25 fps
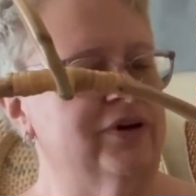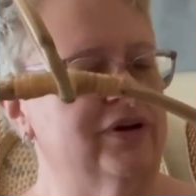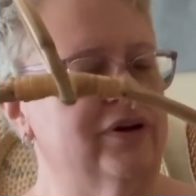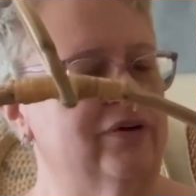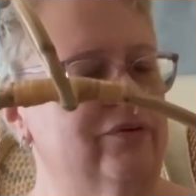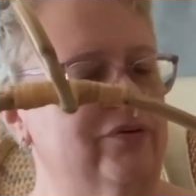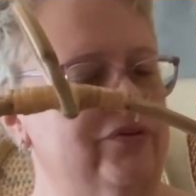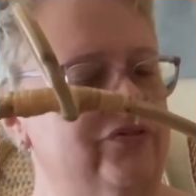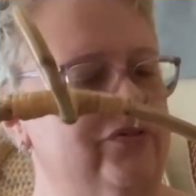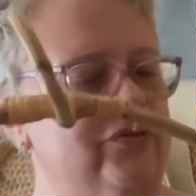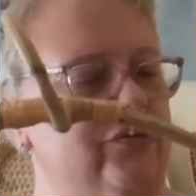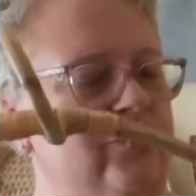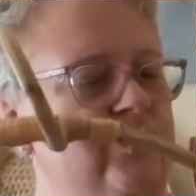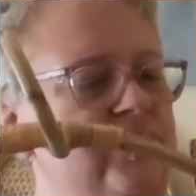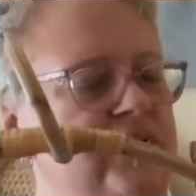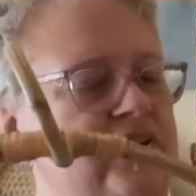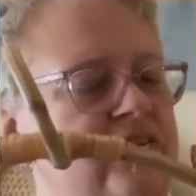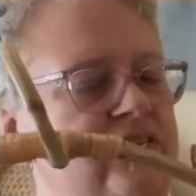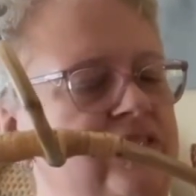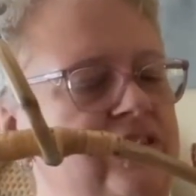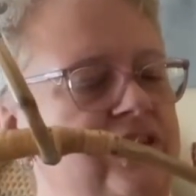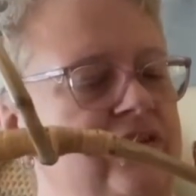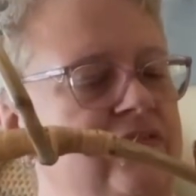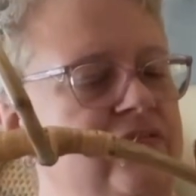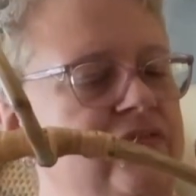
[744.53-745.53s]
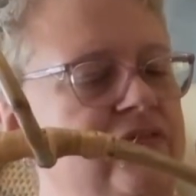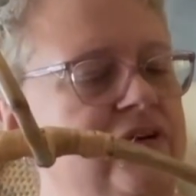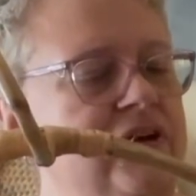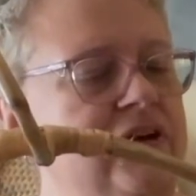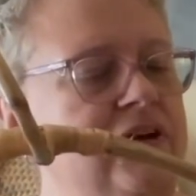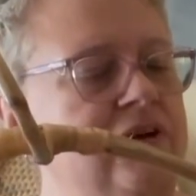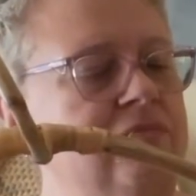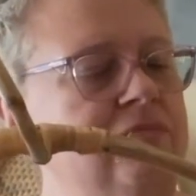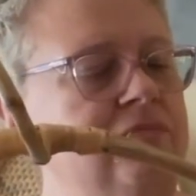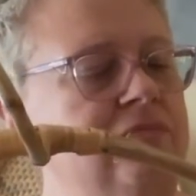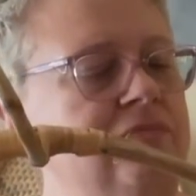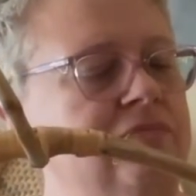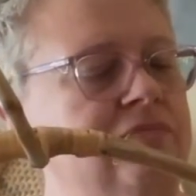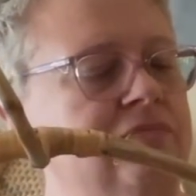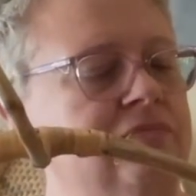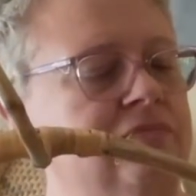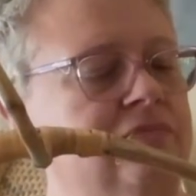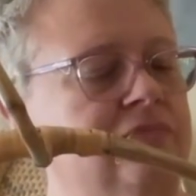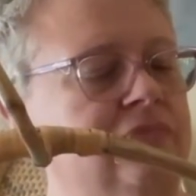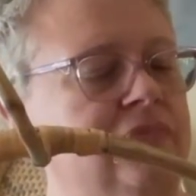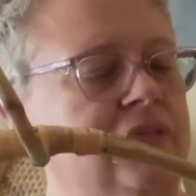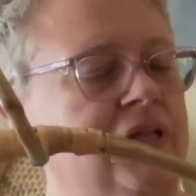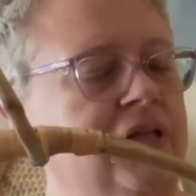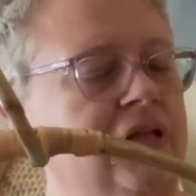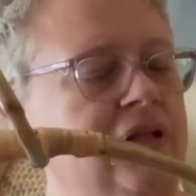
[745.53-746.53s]
it was originally from,
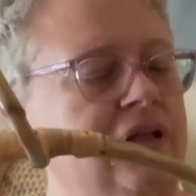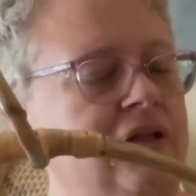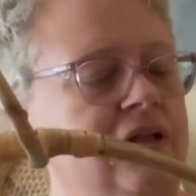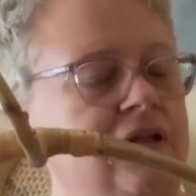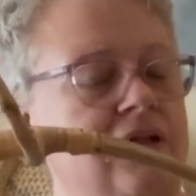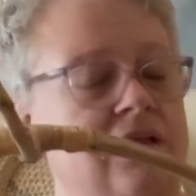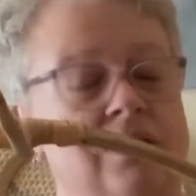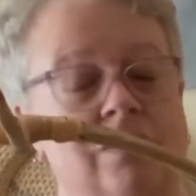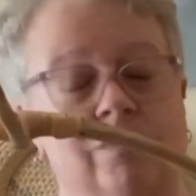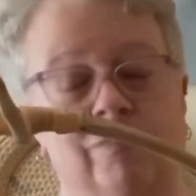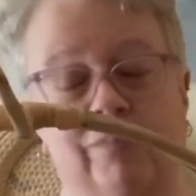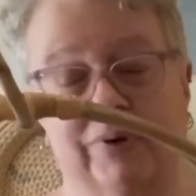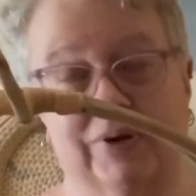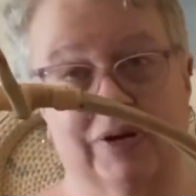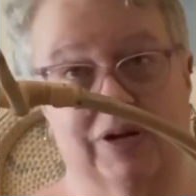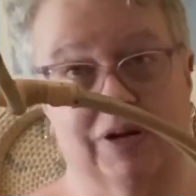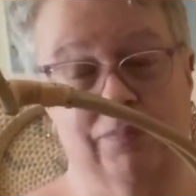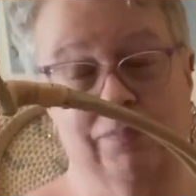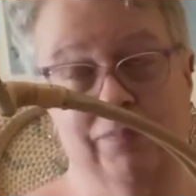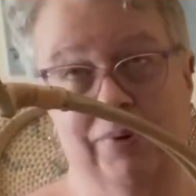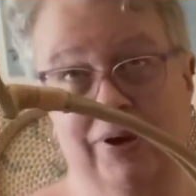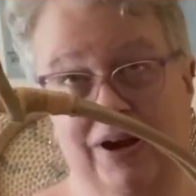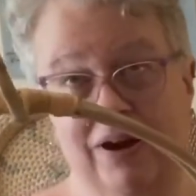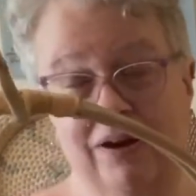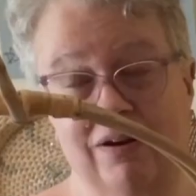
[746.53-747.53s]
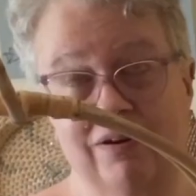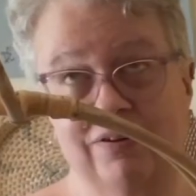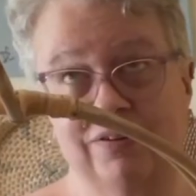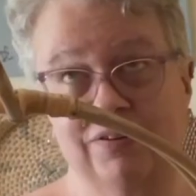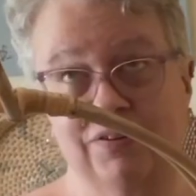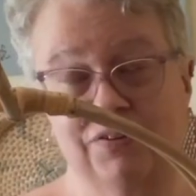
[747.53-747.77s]
but compared to